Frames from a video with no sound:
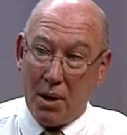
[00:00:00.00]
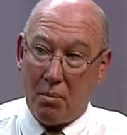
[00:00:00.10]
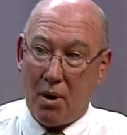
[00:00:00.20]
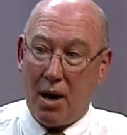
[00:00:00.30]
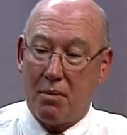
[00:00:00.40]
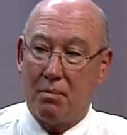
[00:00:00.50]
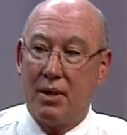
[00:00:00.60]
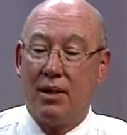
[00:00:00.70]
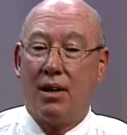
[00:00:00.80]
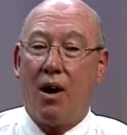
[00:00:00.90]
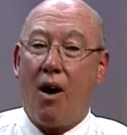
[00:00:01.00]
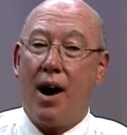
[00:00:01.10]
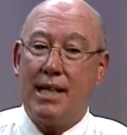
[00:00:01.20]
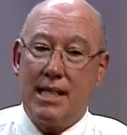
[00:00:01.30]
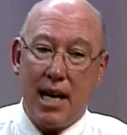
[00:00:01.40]
be a problem
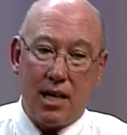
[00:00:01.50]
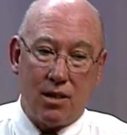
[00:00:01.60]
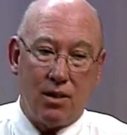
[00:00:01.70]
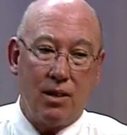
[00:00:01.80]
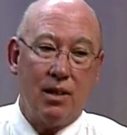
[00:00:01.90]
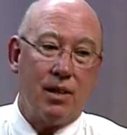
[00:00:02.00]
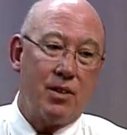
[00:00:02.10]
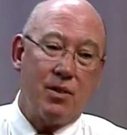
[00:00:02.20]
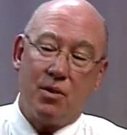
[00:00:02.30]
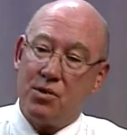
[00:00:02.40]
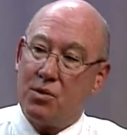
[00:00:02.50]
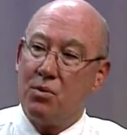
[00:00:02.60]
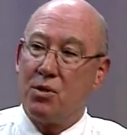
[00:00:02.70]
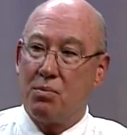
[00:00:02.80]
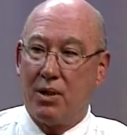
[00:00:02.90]
are identical to those
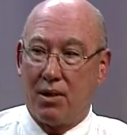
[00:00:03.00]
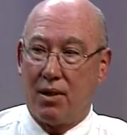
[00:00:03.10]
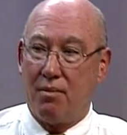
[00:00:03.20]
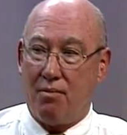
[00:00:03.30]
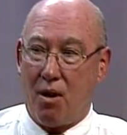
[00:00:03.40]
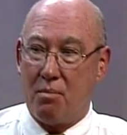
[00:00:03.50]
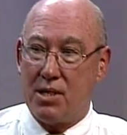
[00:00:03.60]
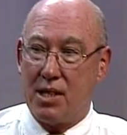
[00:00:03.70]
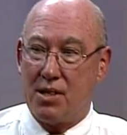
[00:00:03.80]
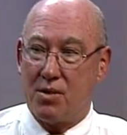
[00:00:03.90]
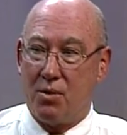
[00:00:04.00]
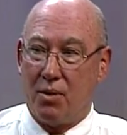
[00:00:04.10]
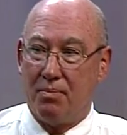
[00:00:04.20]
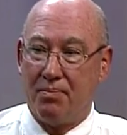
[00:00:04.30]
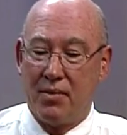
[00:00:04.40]
tools we learn in pharmacy
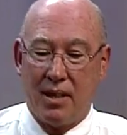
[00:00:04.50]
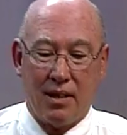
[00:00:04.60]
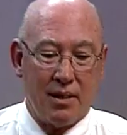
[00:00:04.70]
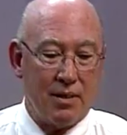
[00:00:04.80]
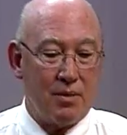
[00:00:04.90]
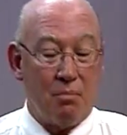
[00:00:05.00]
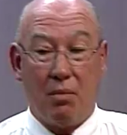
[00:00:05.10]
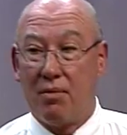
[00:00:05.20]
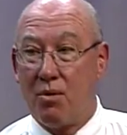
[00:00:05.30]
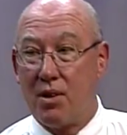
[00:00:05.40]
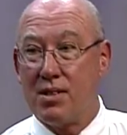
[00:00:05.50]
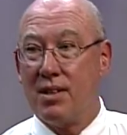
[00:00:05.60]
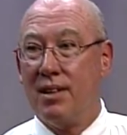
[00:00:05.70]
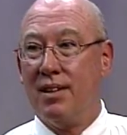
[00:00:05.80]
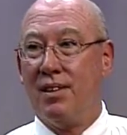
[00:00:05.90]
school. But of course,
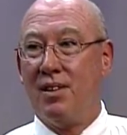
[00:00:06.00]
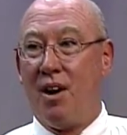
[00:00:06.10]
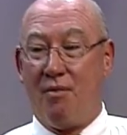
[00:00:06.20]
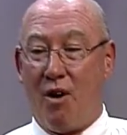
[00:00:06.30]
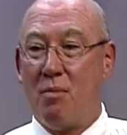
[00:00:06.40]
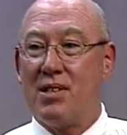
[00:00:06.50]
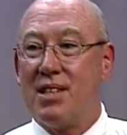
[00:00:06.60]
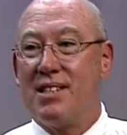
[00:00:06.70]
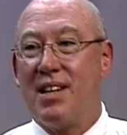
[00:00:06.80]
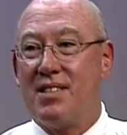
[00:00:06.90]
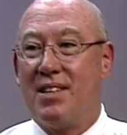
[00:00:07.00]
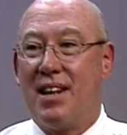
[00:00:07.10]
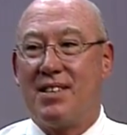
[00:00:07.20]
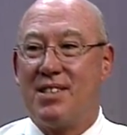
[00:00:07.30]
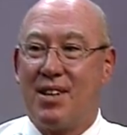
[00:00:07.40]
a pharmacist doesn't
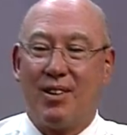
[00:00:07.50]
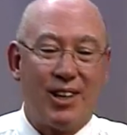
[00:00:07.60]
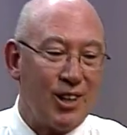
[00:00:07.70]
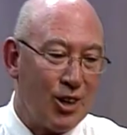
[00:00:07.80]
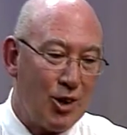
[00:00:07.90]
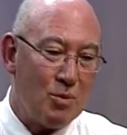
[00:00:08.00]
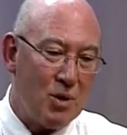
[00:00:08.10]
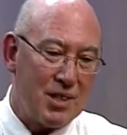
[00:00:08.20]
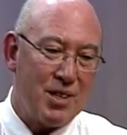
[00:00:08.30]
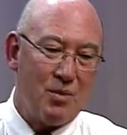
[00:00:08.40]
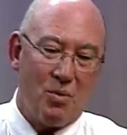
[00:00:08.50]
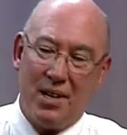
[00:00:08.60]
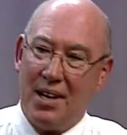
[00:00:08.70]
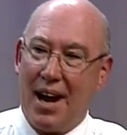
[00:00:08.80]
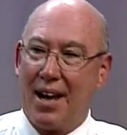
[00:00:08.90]
necessarily learn what's in
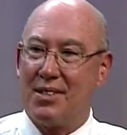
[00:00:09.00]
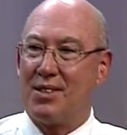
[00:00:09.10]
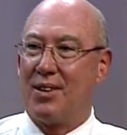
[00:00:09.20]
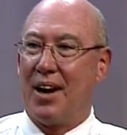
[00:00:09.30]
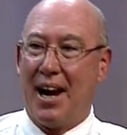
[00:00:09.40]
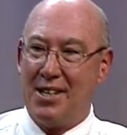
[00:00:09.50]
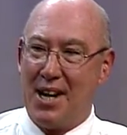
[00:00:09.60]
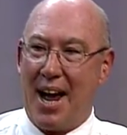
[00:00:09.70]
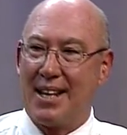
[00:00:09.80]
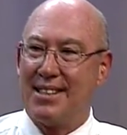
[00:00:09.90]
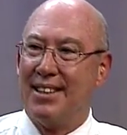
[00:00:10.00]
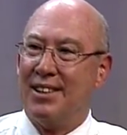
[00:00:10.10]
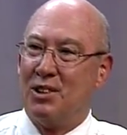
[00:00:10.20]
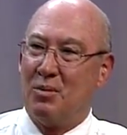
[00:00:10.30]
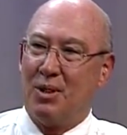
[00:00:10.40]
Windex or Ajax
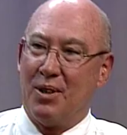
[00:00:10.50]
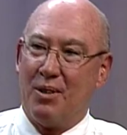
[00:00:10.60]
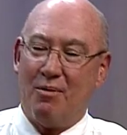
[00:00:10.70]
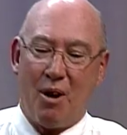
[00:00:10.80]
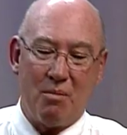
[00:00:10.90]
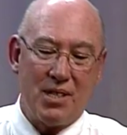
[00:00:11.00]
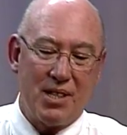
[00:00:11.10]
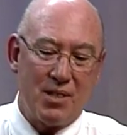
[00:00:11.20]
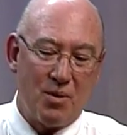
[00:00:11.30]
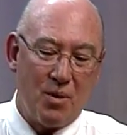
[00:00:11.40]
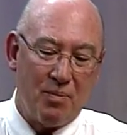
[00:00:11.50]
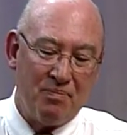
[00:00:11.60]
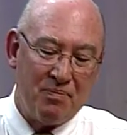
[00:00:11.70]
when they're in pharmacy school.